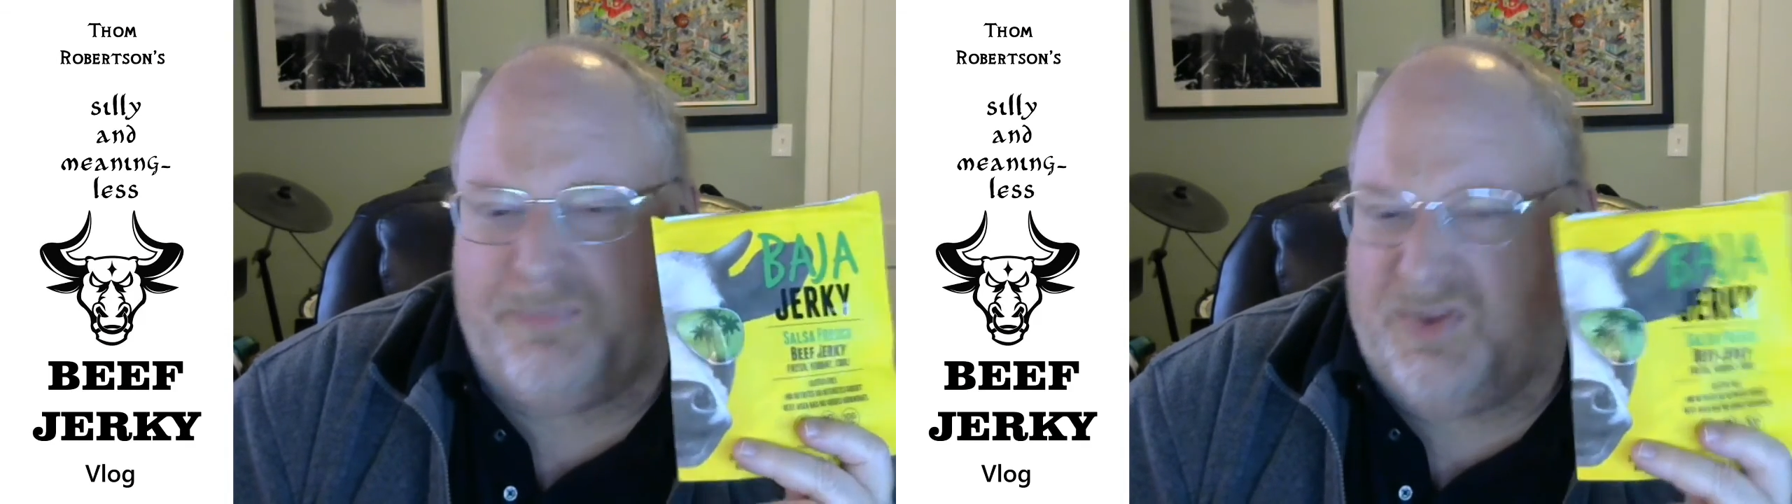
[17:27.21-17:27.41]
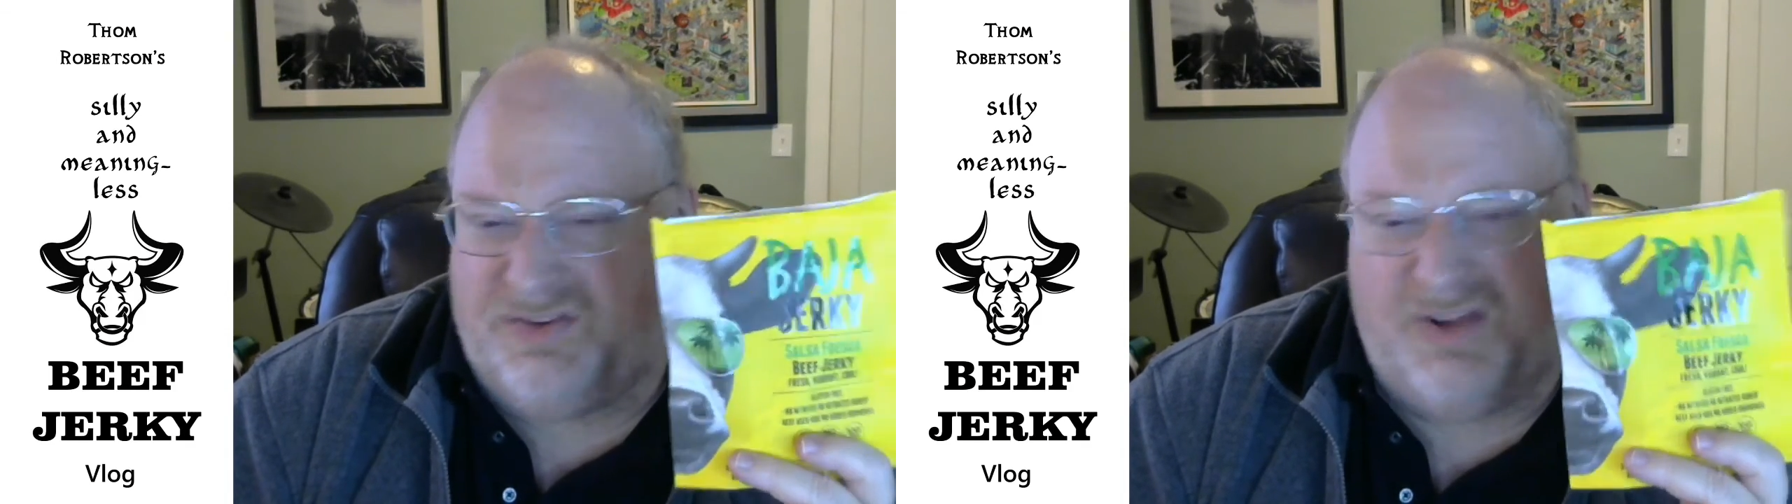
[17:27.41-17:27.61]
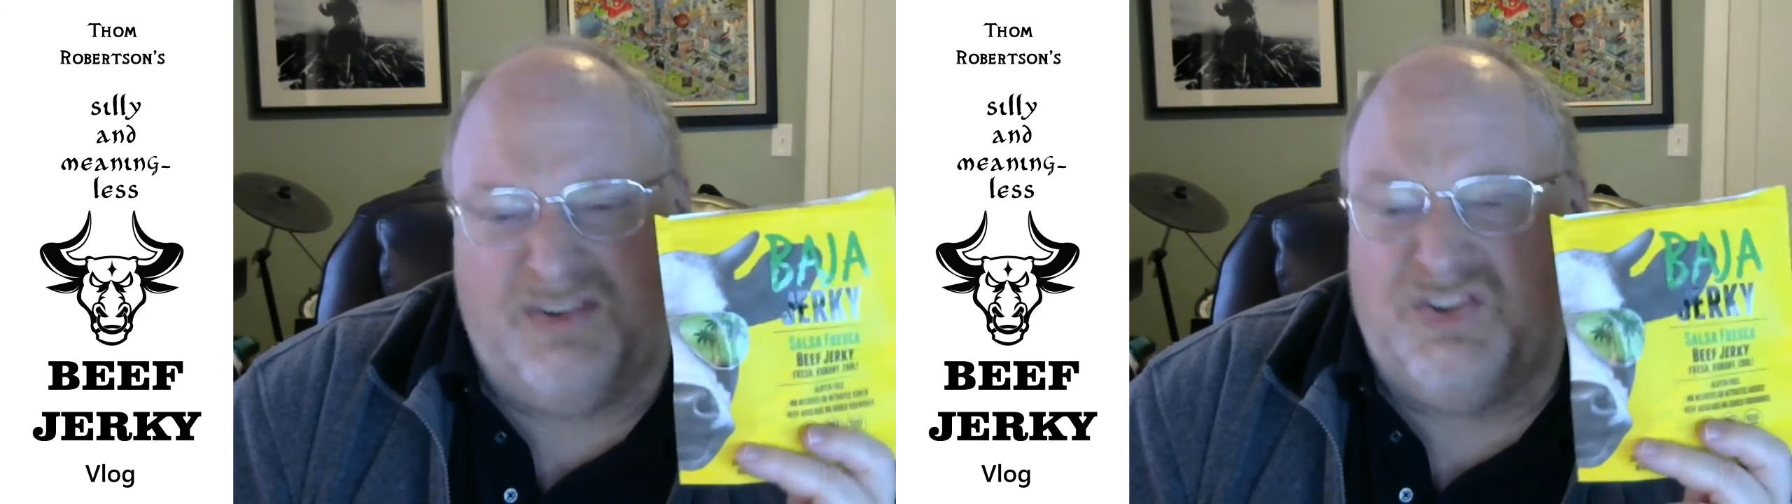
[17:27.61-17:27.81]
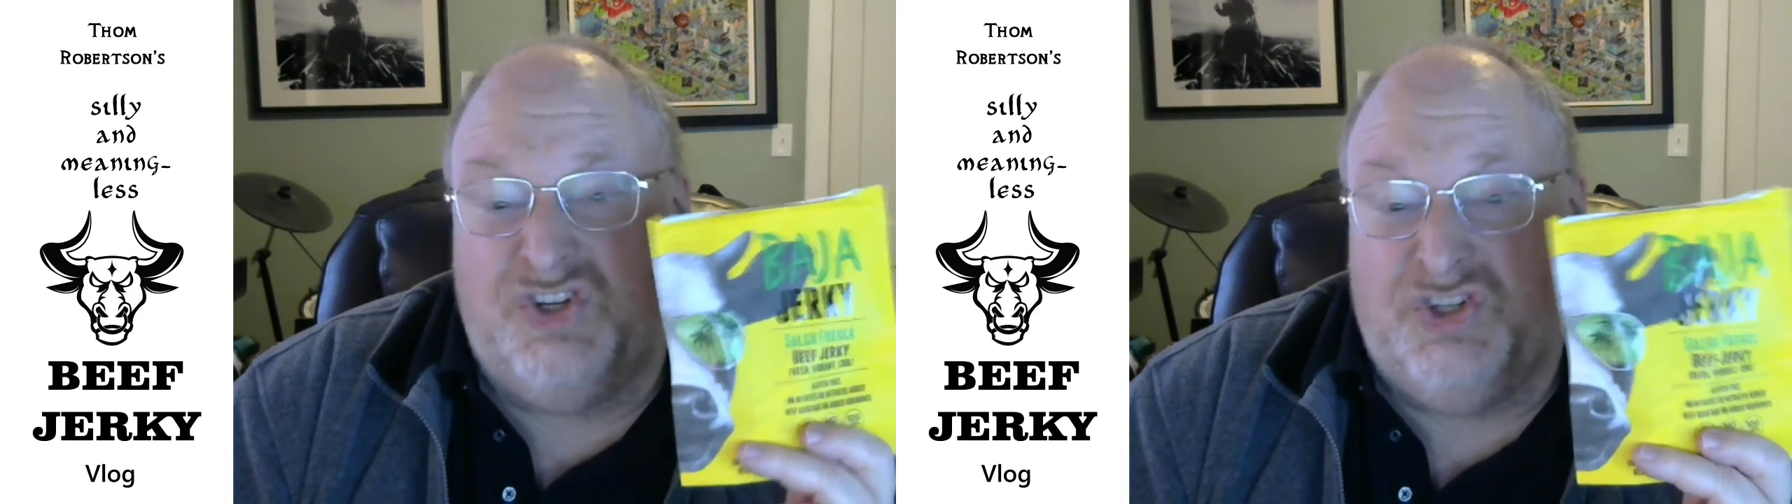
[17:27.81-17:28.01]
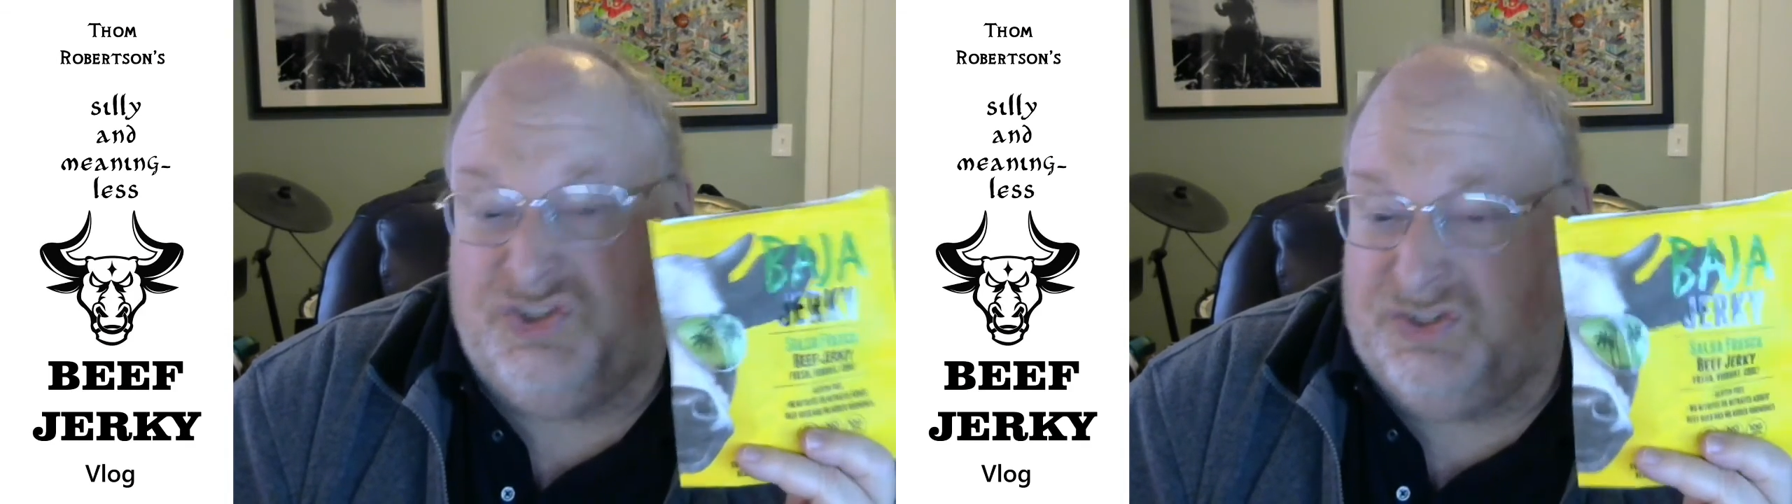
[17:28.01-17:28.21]
This has
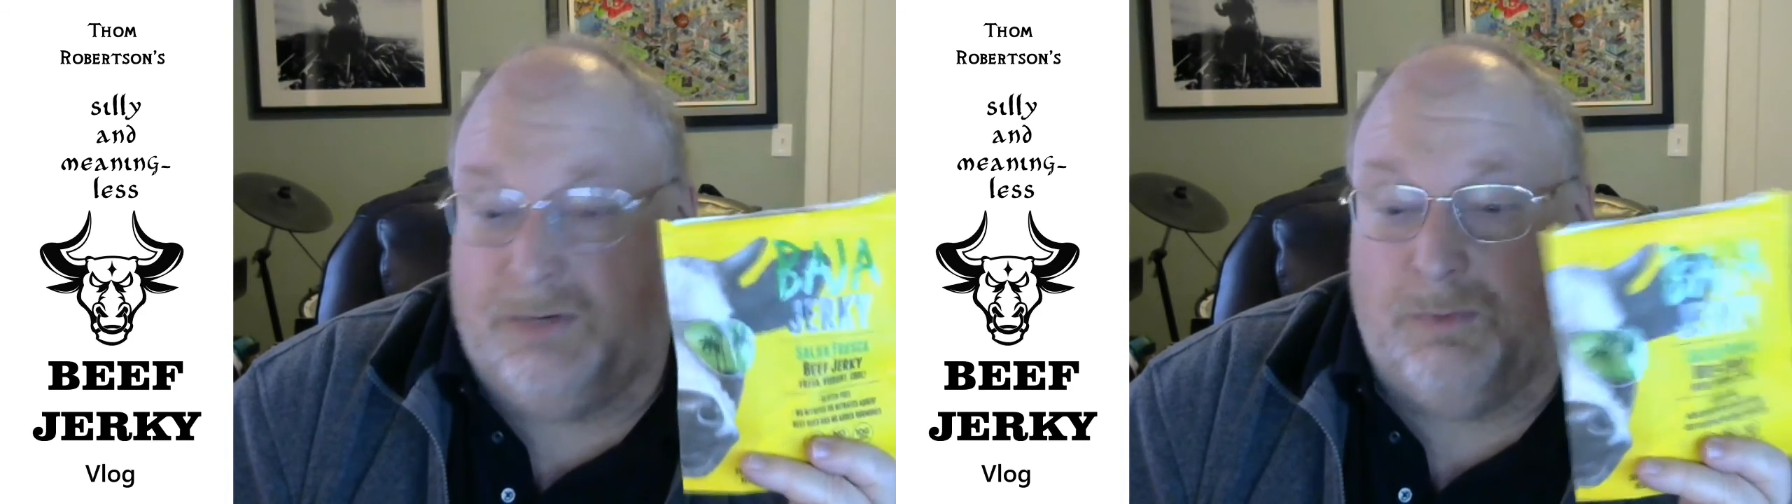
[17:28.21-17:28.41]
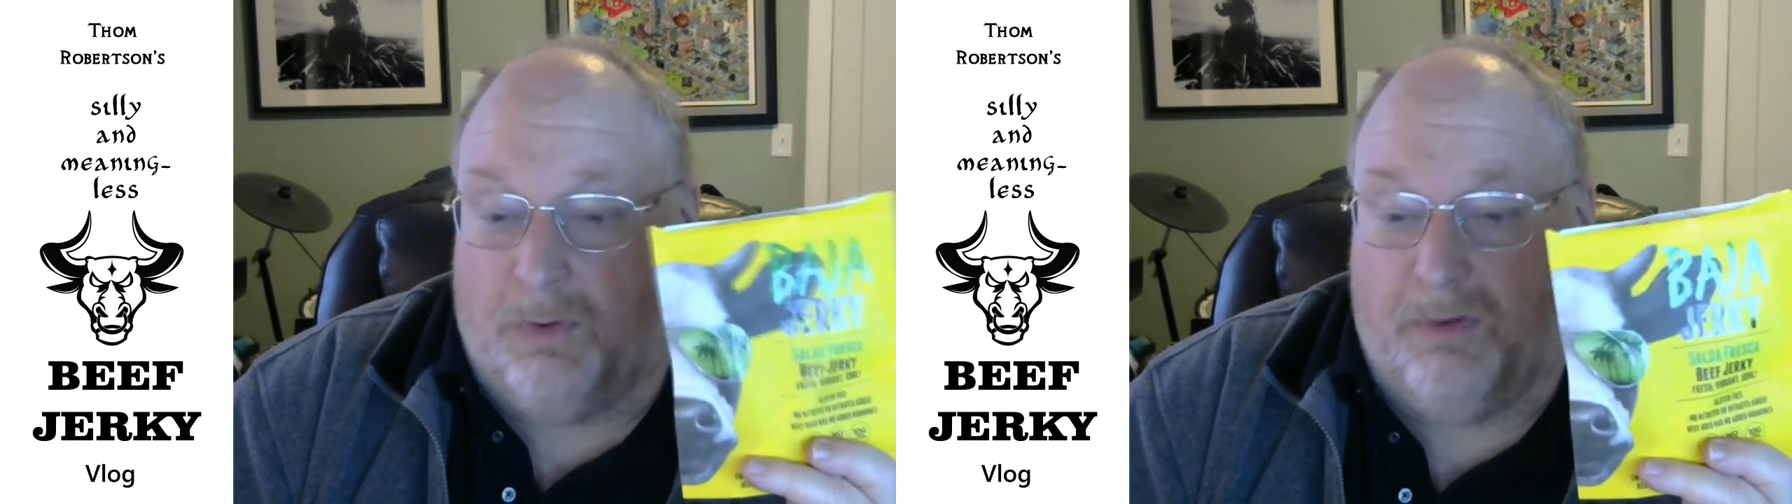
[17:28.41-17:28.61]
zero